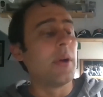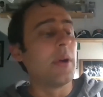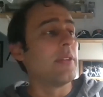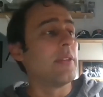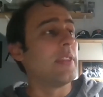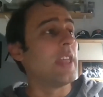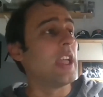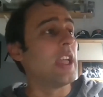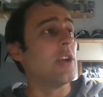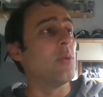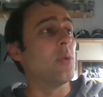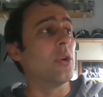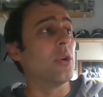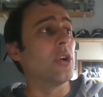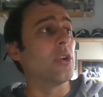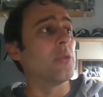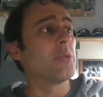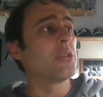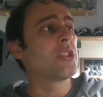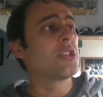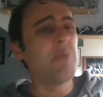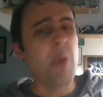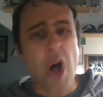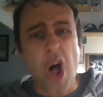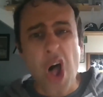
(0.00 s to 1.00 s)
They were
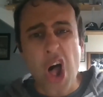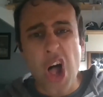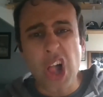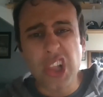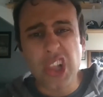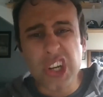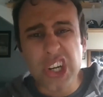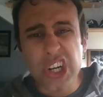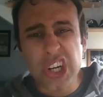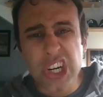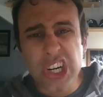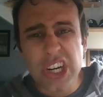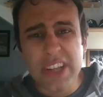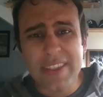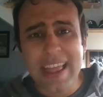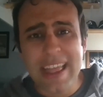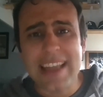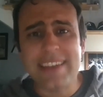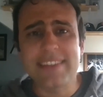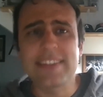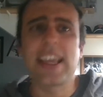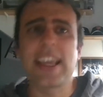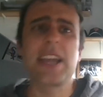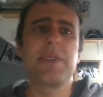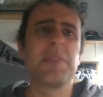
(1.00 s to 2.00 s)
smaller at
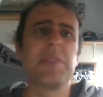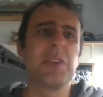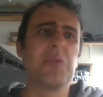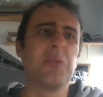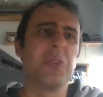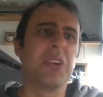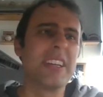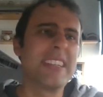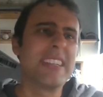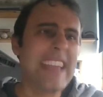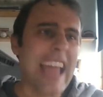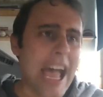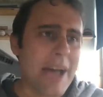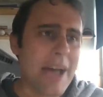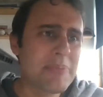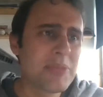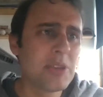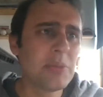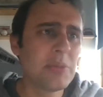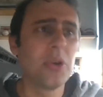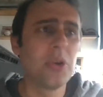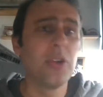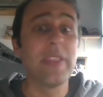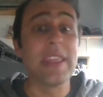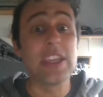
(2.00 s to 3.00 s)
that time. They were
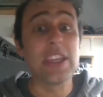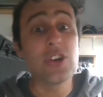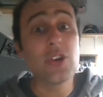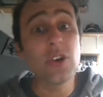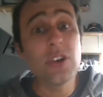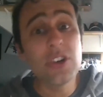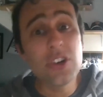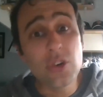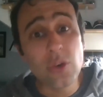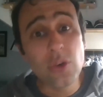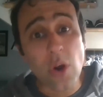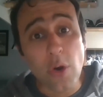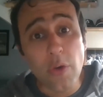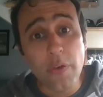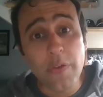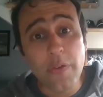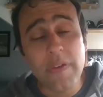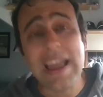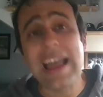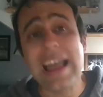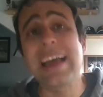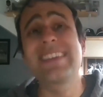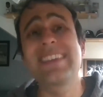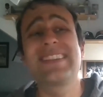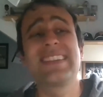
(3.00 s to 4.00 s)
adaptable. They could grow
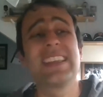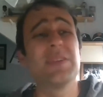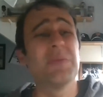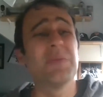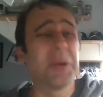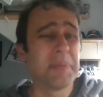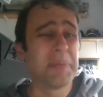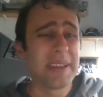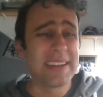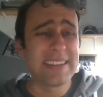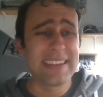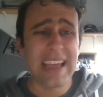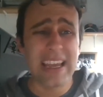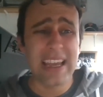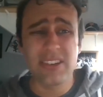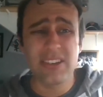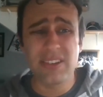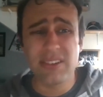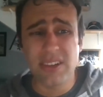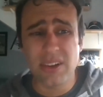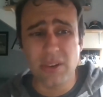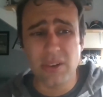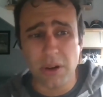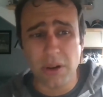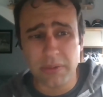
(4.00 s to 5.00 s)
fast. They were
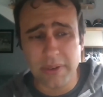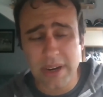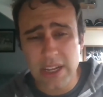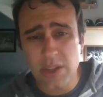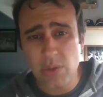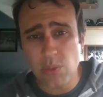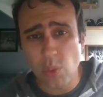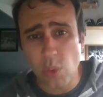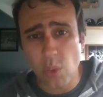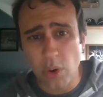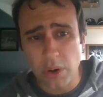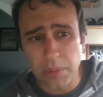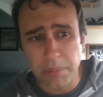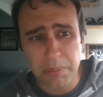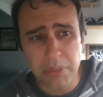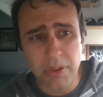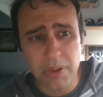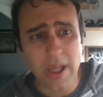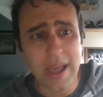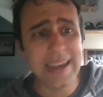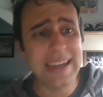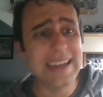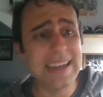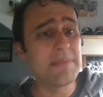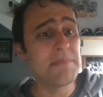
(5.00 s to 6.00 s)
potentially already
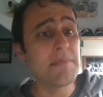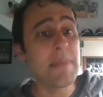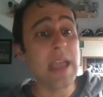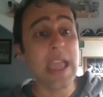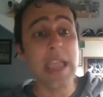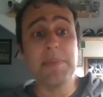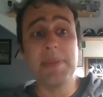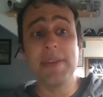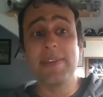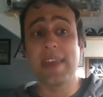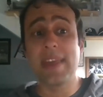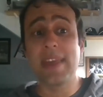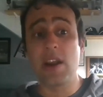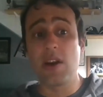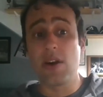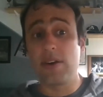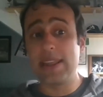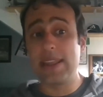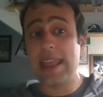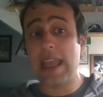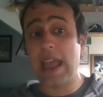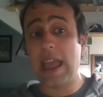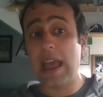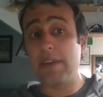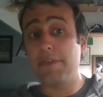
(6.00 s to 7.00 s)
warm-blooded. Maybe they
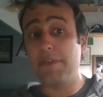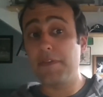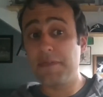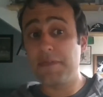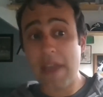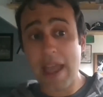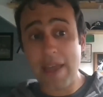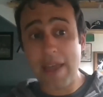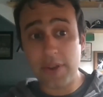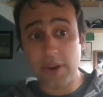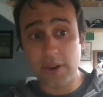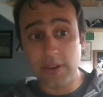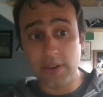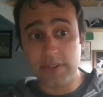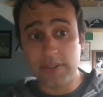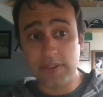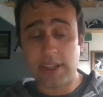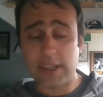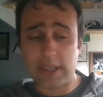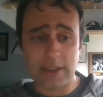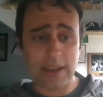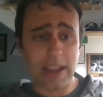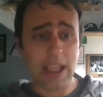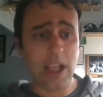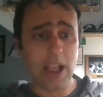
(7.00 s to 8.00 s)
already had feathers that
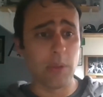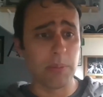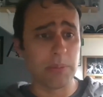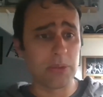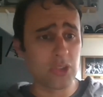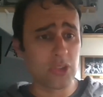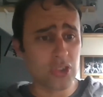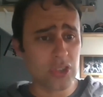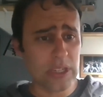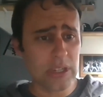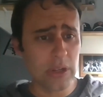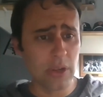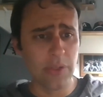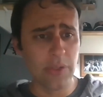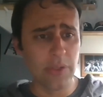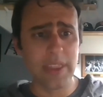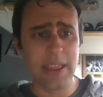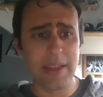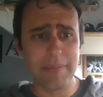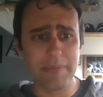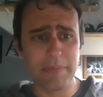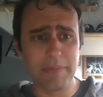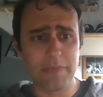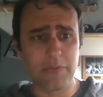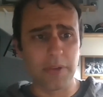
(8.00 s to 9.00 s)
could help shield
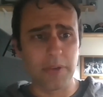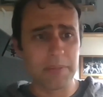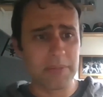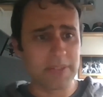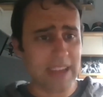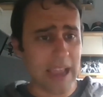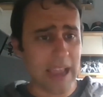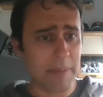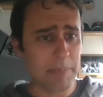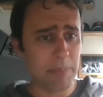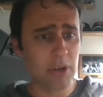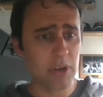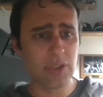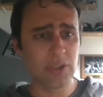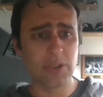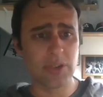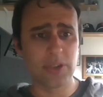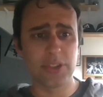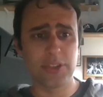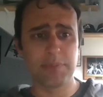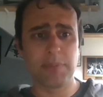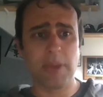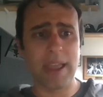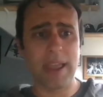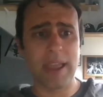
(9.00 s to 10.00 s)
them from temperature
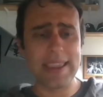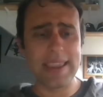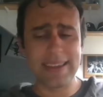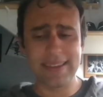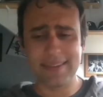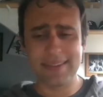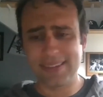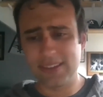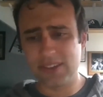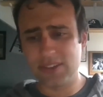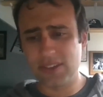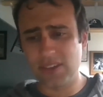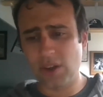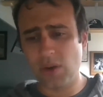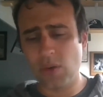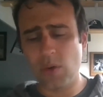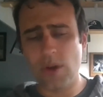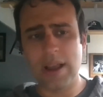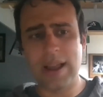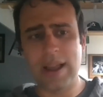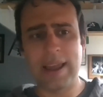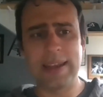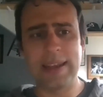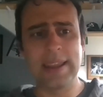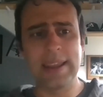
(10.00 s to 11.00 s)
spikes and so
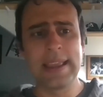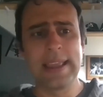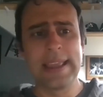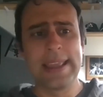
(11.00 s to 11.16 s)
on.